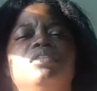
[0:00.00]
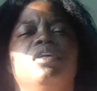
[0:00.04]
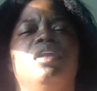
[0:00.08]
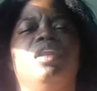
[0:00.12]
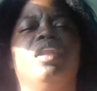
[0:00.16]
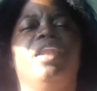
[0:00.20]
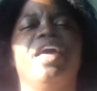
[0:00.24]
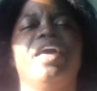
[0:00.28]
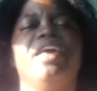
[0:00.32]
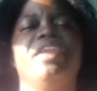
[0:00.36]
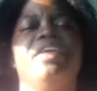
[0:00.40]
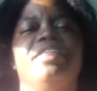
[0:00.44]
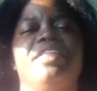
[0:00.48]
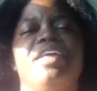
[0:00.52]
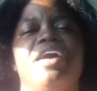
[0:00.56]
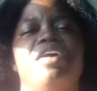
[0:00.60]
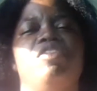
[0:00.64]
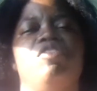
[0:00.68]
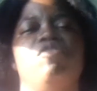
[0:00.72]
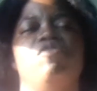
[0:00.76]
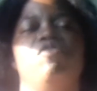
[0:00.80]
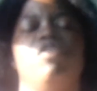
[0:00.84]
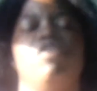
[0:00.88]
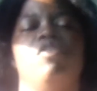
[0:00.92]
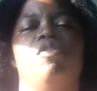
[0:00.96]
Later
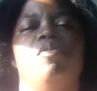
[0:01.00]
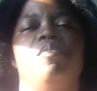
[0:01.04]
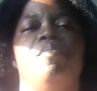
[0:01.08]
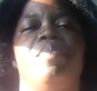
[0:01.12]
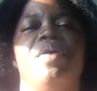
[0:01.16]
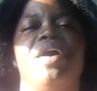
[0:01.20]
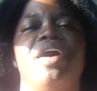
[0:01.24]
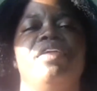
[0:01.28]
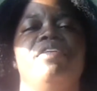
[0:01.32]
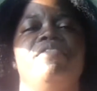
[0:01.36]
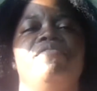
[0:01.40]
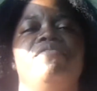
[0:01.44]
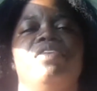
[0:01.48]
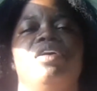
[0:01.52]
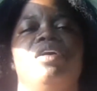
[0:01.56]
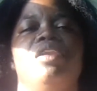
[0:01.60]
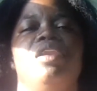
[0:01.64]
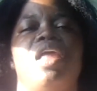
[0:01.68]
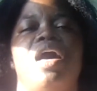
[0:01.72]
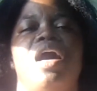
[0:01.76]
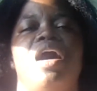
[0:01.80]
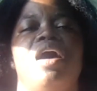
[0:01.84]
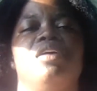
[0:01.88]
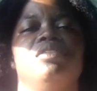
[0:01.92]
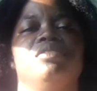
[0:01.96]
down the road, Betty
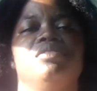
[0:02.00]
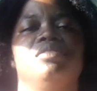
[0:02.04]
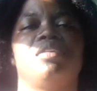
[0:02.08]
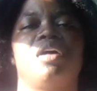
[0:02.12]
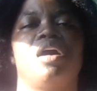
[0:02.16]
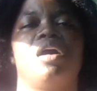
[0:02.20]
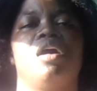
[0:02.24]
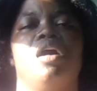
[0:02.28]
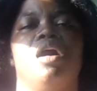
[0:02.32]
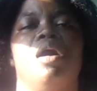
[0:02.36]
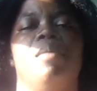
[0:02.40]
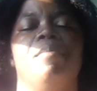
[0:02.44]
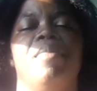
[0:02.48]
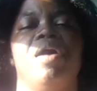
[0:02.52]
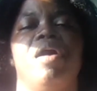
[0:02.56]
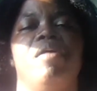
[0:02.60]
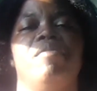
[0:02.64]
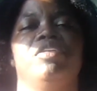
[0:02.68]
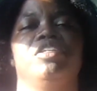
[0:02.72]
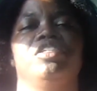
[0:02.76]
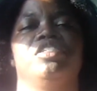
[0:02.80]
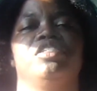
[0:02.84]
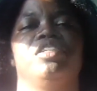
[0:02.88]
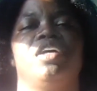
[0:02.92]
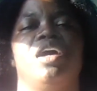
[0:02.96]
realized that her
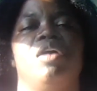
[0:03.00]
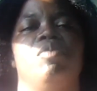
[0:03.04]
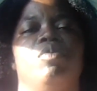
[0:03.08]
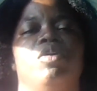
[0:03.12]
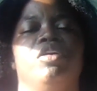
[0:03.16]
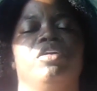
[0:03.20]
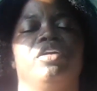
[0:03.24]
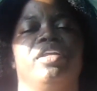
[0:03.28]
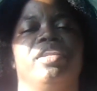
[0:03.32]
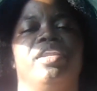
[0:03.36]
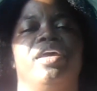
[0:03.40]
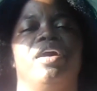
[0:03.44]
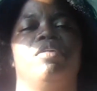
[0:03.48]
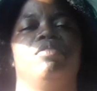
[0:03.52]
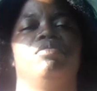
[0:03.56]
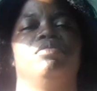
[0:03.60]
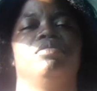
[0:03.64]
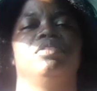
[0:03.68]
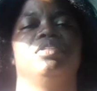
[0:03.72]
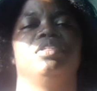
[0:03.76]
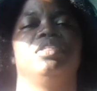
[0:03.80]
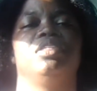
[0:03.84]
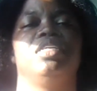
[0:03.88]
marriage is not working out.